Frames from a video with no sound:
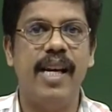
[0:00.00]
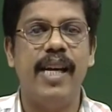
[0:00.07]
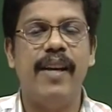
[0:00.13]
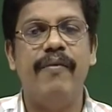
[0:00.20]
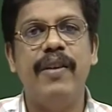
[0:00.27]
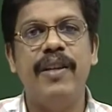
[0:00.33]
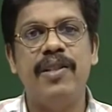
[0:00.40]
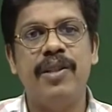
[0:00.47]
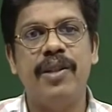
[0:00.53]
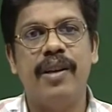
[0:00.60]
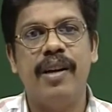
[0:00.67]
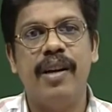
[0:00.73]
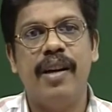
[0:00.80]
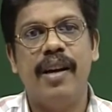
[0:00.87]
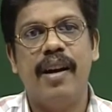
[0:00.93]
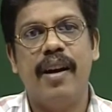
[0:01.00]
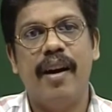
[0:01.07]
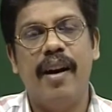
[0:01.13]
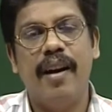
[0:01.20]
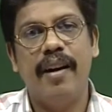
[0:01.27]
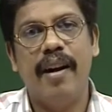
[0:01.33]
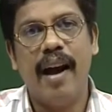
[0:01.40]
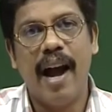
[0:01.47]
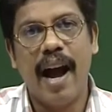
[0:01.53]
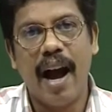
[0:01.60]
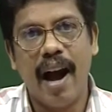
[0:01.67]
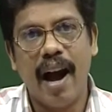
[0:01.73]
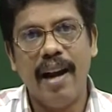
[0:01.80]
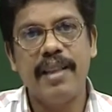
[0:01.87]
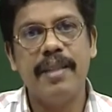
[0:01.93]
which
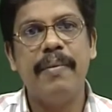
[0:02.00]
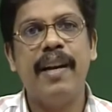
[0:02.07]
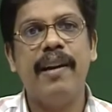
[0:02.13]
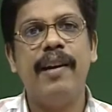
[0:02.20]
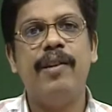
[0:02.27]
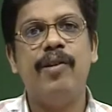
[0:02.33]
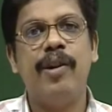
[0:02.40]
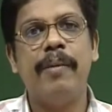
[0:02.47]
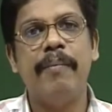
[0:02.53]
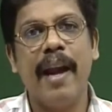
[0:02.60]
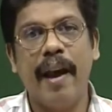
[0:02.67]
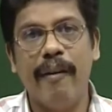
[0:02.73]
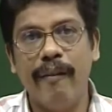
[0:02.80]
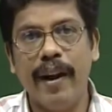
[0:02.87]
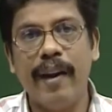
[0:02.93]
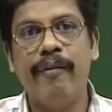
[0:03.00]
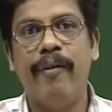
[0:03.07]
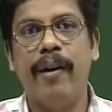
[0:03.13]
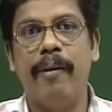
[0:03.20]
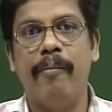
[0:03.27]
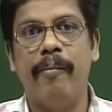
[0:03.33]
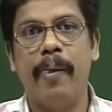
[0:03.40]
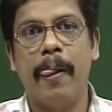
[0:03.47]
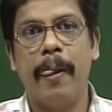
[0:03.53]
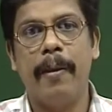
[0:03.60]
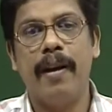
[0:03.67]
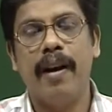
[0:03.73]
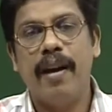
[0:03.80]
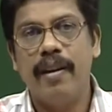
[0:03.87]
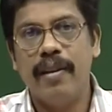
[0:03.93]
ultimately took him away from
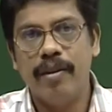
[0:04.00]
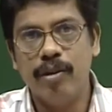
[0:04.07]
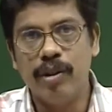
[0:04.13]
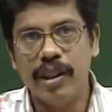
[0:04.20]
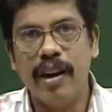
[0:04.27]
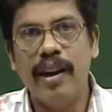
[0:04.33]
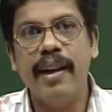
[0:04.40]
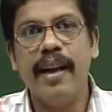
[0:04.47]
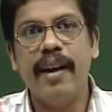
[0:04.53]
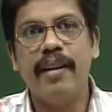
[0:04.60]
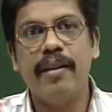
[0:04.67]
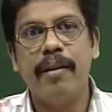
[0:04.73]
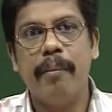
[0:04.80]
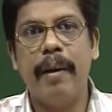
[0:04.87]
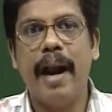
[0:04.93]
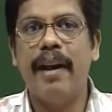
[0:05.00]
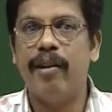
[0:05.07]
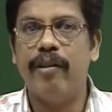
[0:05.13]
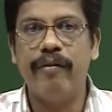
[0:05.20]
Husserlian brand of